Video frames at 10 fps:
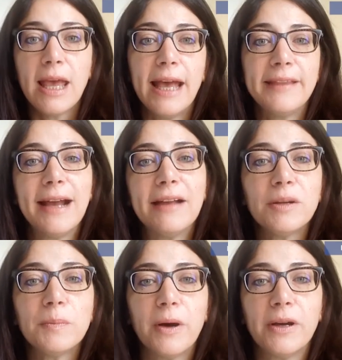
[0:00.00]
And the
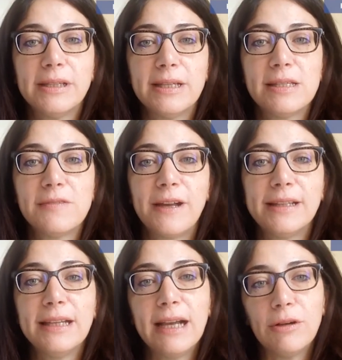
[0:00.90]
other point is
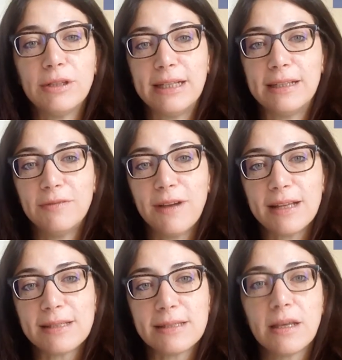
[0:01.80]
finding out in
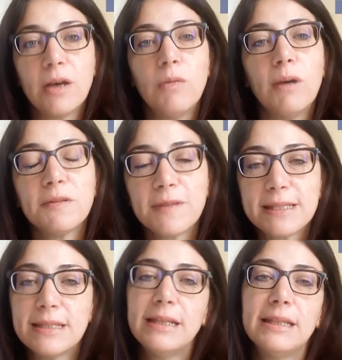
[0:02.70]
advance what
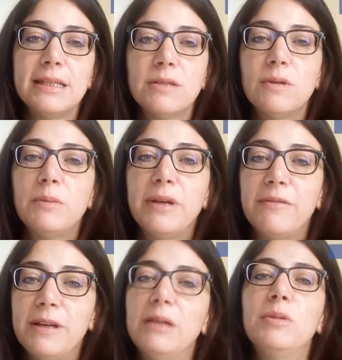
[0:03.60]
facilities will be
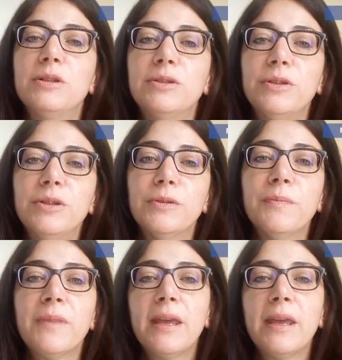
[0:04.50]
available to you.